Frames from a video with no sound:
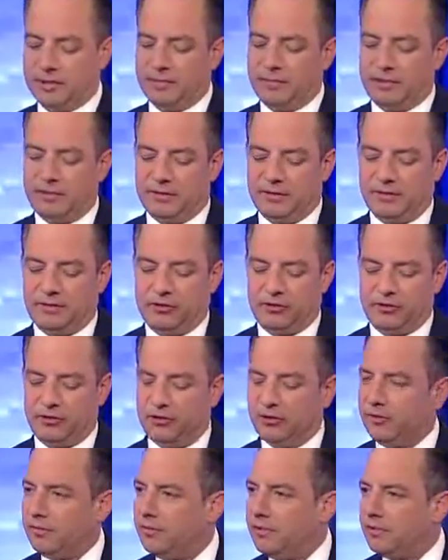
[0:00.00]
I mean,
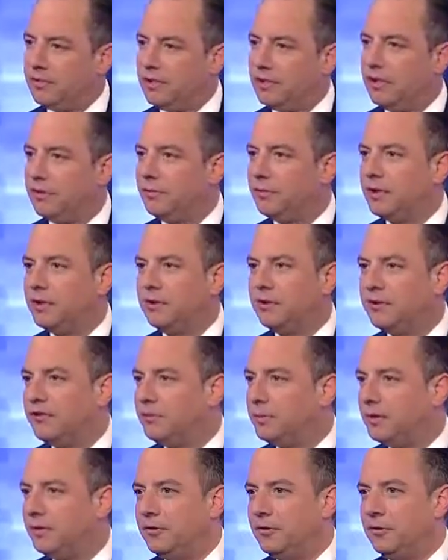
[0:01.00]
she, Hillary
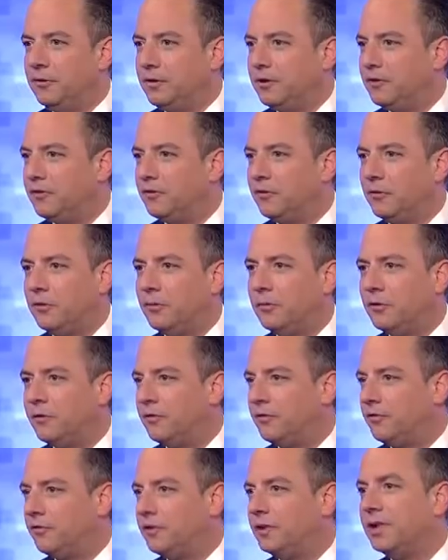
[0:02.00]
Clinton's been doing this for
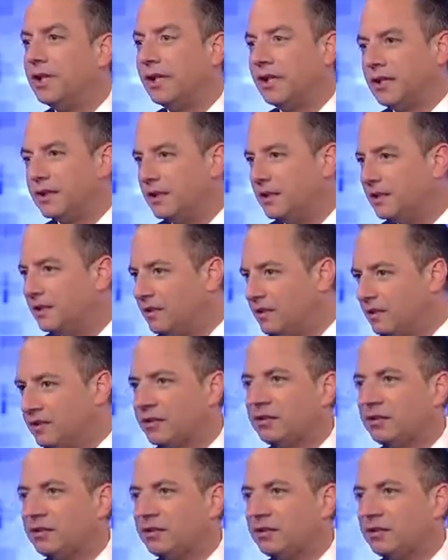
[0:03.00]
almost three decades.